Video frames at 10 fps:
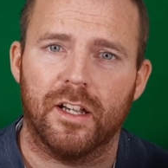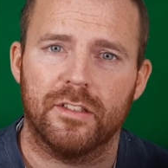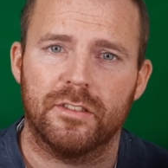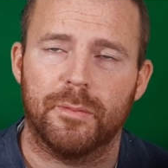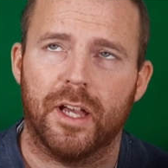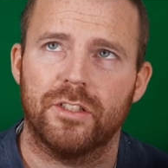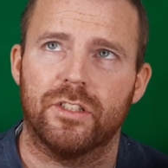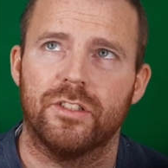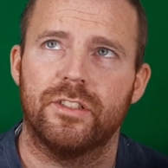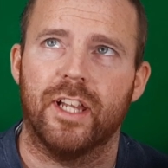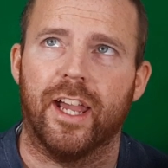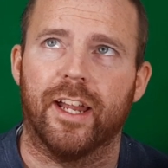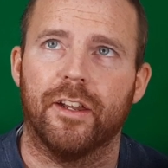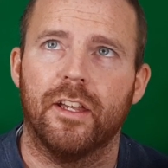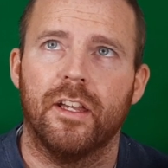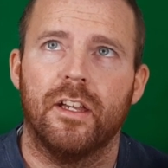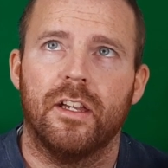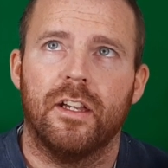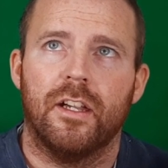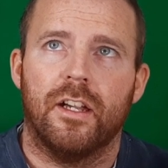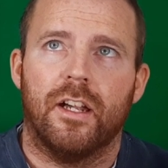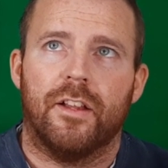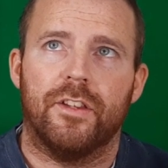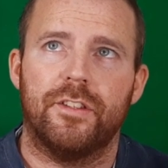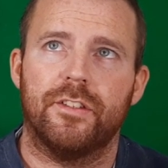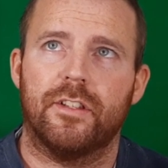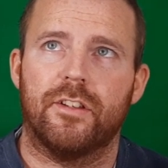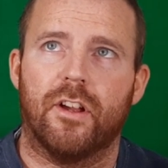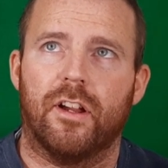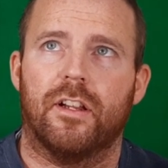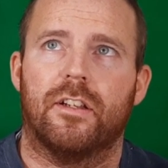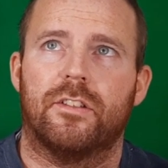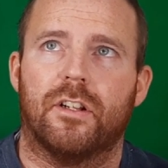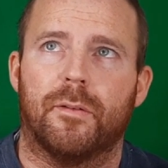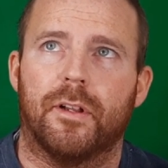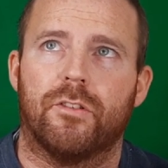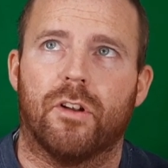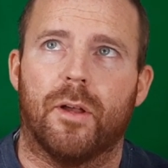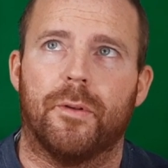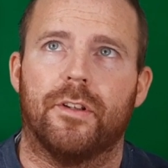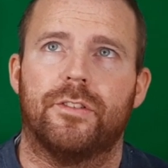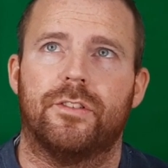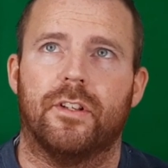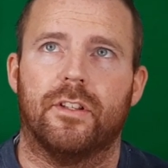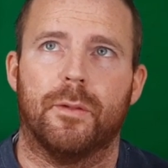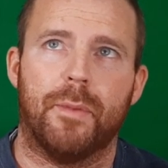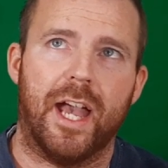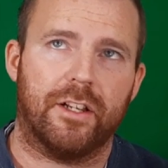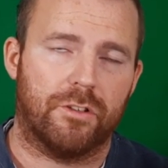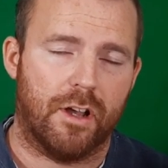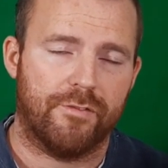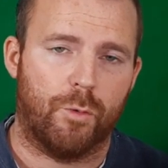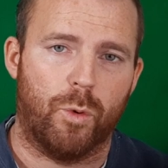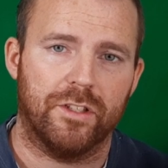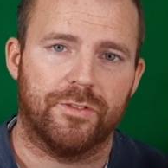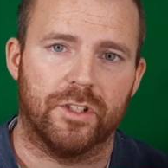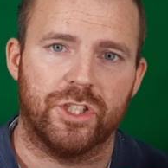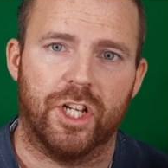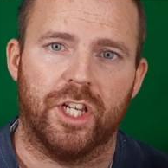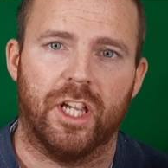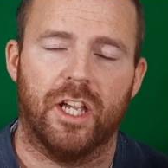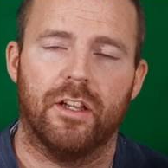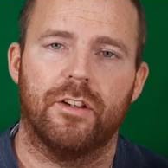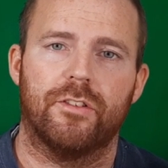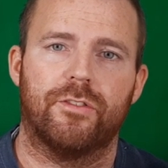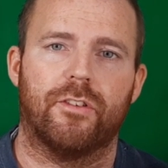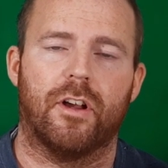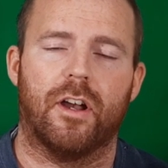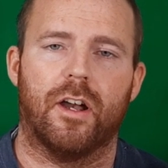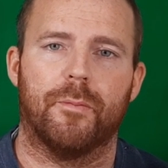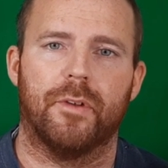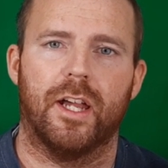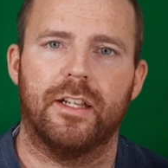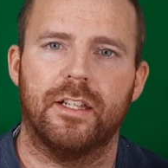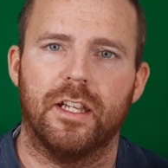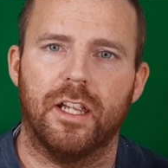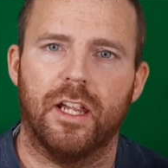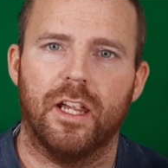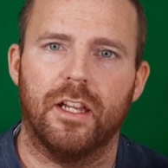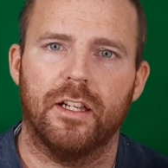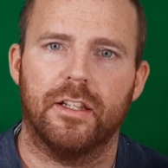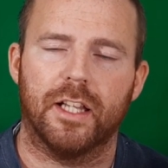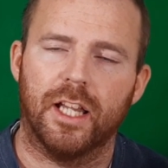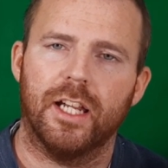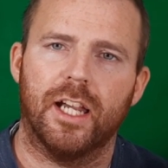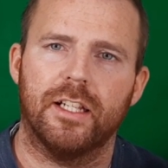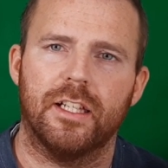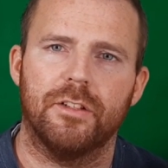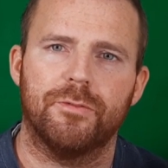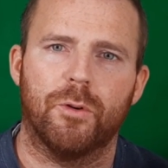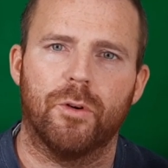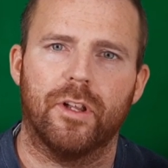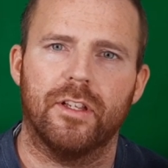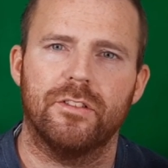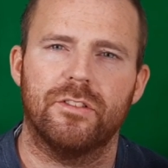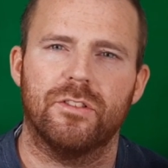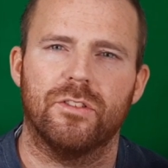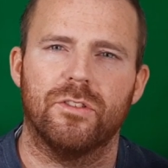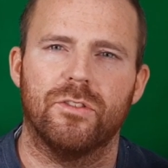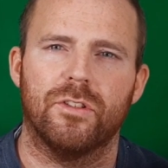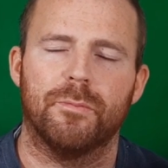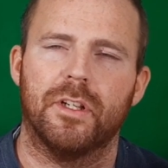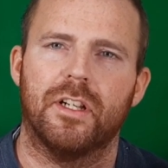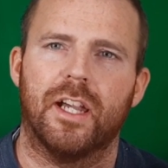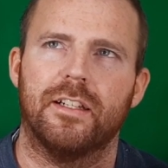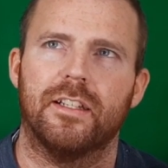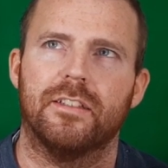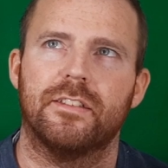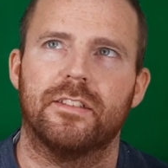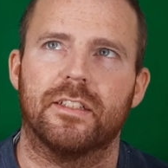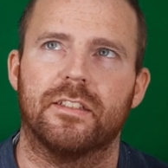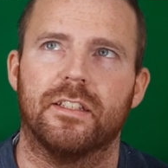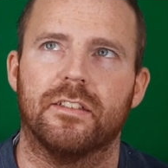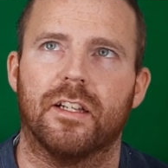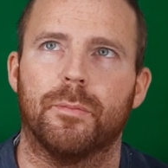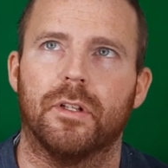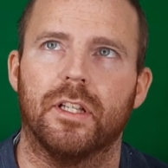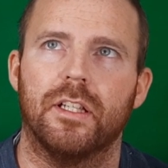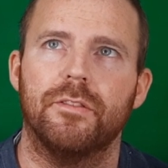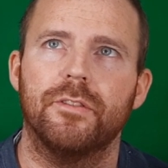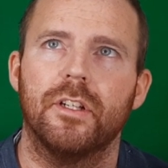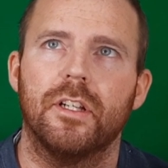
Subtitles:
Sebastian Stan. This is a dark and disturbing drama set in the backdrop of West Virginia from the late 1940s to the mid-1960s, I believe.